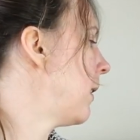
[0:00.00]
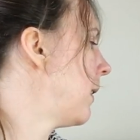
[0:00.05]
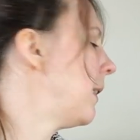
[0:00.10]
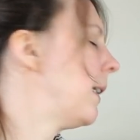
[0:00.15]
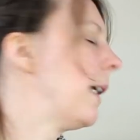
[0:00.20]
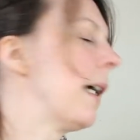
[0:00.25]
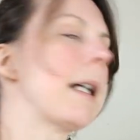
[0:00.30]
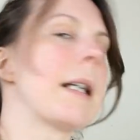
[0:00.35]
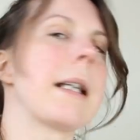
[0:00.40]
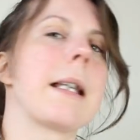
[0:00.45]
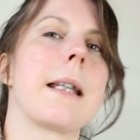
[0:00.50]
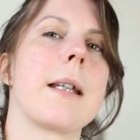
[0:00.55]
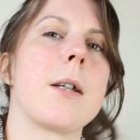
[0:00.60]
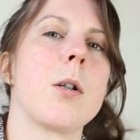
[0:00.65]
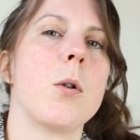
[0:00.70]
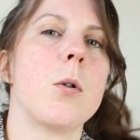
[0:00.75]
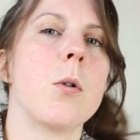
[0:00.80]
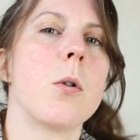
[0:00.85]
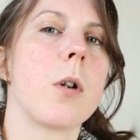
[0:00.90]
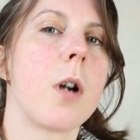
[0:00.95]
Let's
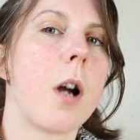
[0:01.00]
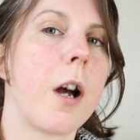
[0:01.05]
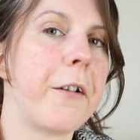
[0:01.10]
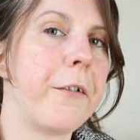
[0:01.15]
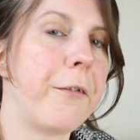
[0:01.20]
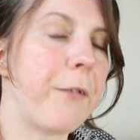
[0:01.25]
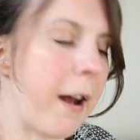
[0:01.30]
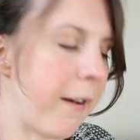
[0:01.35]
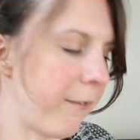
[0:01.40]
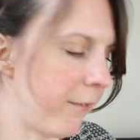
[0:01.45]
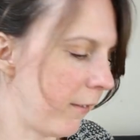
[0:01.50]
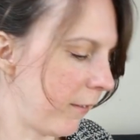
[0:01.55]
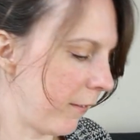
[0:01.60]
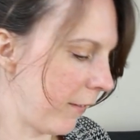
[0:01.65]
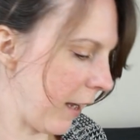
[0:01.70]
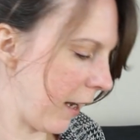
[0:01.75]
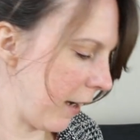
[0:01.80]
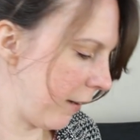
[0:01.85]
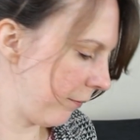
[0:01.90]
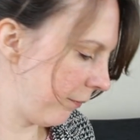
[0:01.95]
talk
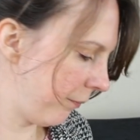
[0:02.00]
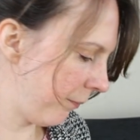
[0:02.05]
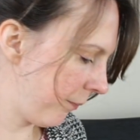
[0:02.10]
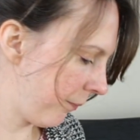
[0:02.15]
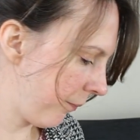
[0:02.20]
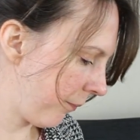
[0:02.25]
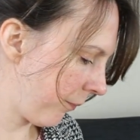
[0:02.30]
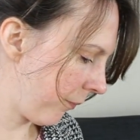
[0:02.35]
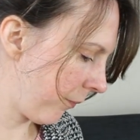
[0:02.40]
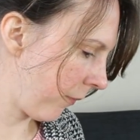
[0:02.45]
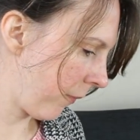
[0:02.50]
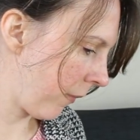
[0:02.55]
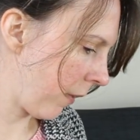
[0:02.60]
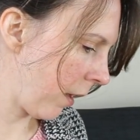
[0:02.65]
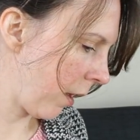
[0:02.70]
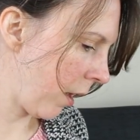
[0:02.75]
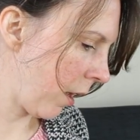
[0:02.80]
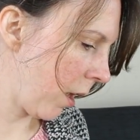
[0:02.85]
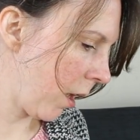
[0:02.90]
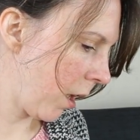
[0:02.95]
Unravel then.
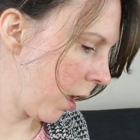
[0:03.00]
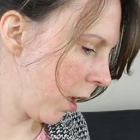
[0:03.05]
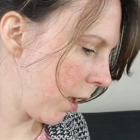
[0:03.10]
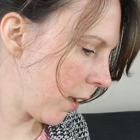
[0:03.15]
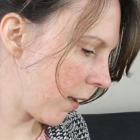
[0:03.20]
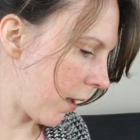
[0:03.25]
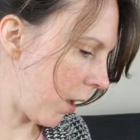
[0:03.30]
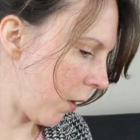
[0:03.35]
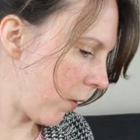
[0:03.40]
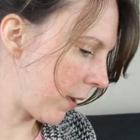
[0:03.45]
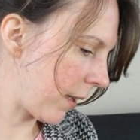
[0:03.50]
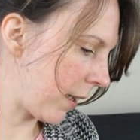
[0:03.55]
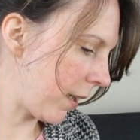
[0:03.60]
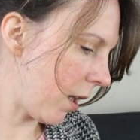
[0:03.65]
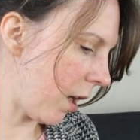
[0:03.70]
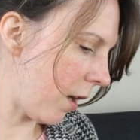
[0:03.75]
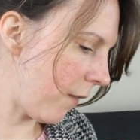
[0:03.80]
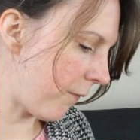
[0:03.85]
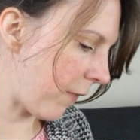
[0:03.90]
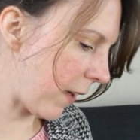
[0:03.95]
So it's a
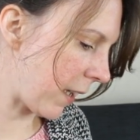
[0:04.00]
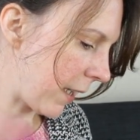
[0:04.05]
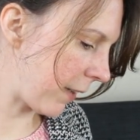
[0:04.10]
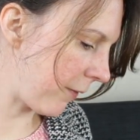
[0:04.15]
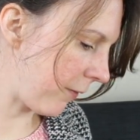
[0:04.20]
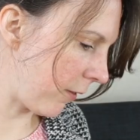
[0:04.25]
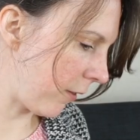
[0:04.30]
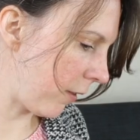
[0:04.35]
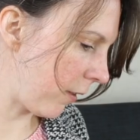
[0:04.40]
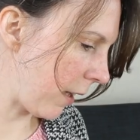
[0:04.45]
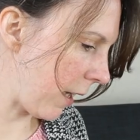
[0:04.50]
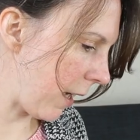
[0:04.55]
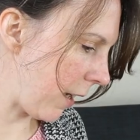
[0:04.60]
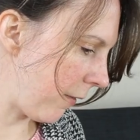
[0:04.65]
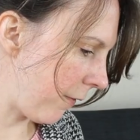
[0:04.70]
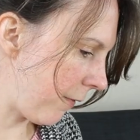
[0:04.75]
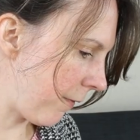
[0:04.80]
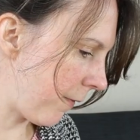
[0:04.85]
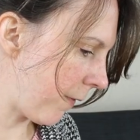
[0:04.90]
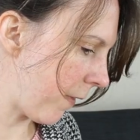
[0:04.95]
yarn festival
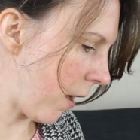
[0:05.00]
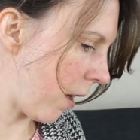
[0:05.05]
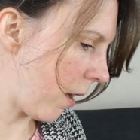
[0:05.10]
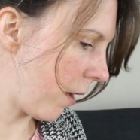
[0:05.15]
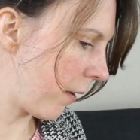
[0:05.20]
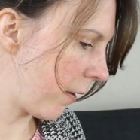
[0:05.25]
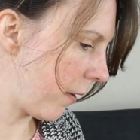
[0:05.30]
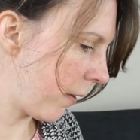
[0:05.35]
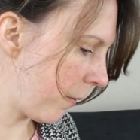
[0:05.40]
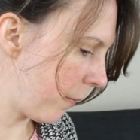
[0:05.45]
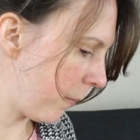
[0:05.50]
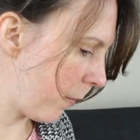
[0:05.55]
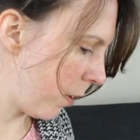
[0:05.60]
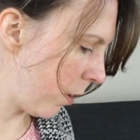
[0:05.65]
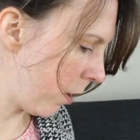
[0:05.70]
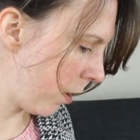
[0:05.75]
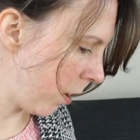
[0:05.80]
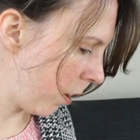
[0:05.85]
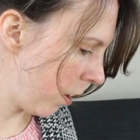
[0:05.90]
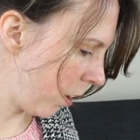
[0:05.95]
in Farnham,
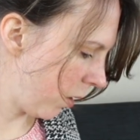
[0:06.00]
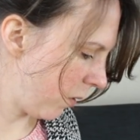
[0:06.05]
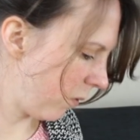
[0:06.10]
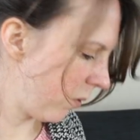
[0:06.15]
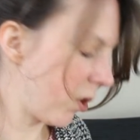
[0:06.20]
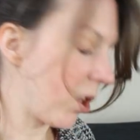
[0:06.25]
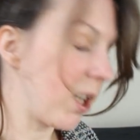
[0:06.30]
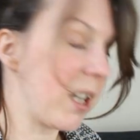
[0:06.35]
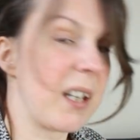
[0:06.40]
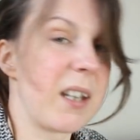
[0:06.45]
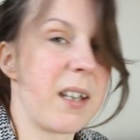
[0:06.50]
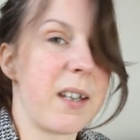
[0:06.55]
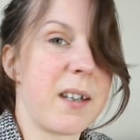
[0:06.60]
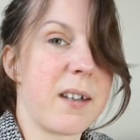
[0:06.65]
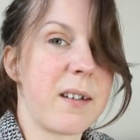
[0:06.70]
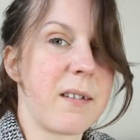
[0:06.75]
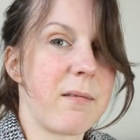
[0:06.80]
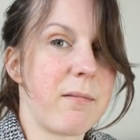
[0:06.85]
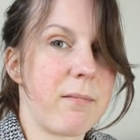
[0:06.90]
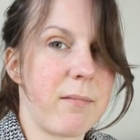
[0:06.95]
which is
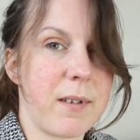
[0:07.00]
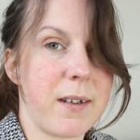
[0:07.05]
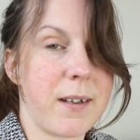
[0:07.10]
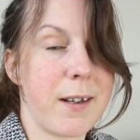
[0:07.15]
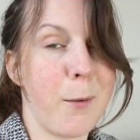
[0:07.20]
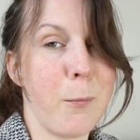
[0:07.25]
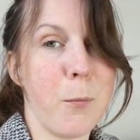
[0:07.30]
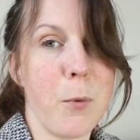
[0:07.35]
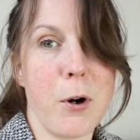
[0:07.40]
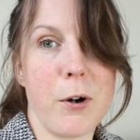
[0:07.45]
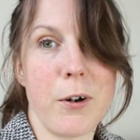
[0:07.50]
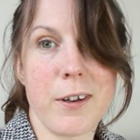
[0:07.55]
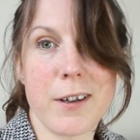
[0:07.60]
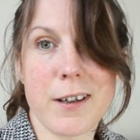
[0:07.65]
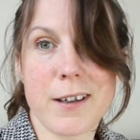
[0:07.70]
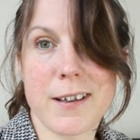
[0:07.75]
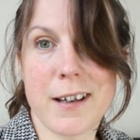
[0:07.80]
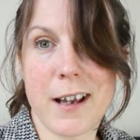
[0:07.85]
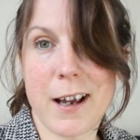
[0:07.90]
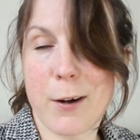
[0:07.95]
somewhere in the
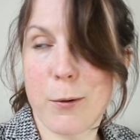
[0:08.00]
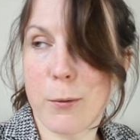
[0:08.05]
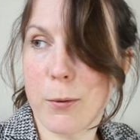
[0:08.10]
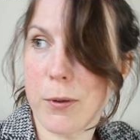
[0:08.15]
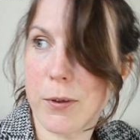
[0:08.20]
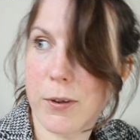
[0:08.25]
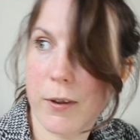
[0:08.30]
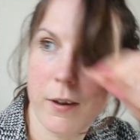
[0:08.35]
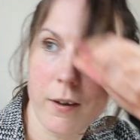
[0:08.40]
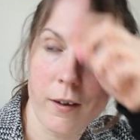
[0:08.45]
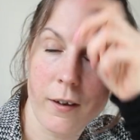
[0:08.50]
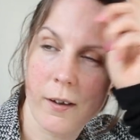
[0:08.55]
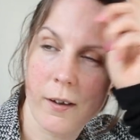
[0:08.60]
south